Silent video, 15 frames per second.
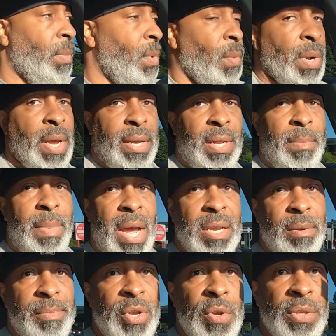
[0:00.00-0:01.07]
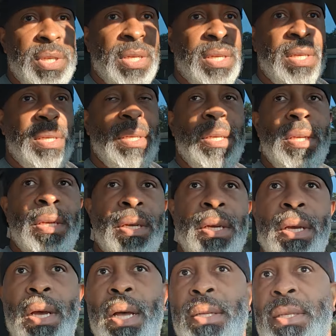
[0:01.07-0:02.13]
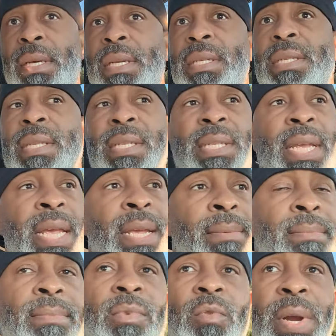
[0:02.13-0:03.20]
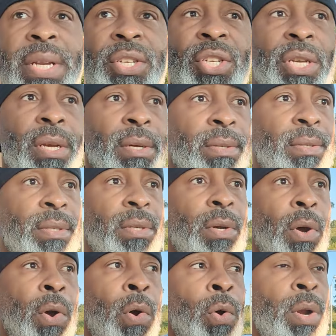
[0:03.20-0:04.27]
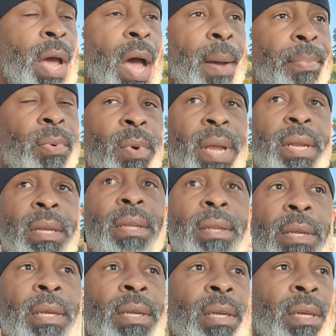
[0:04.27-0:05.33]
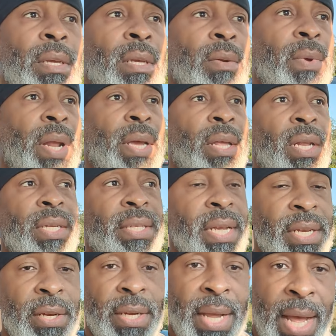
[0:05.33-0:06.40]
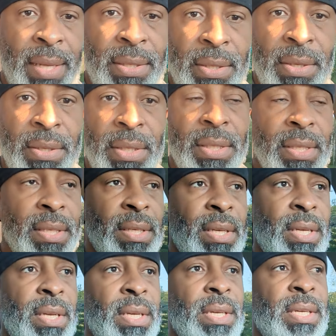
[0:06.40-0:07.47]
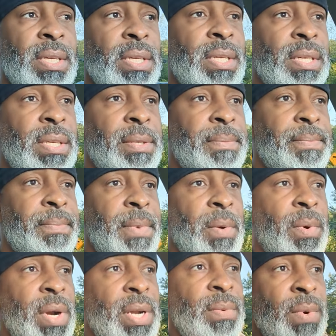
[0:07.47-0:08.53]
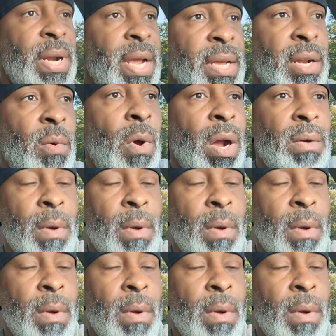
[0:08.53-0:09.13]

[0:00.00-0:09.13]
We're not going to buy your music until it's the same ratio. Owned, operated. We're not going to attend your concerts. And we're not going to walk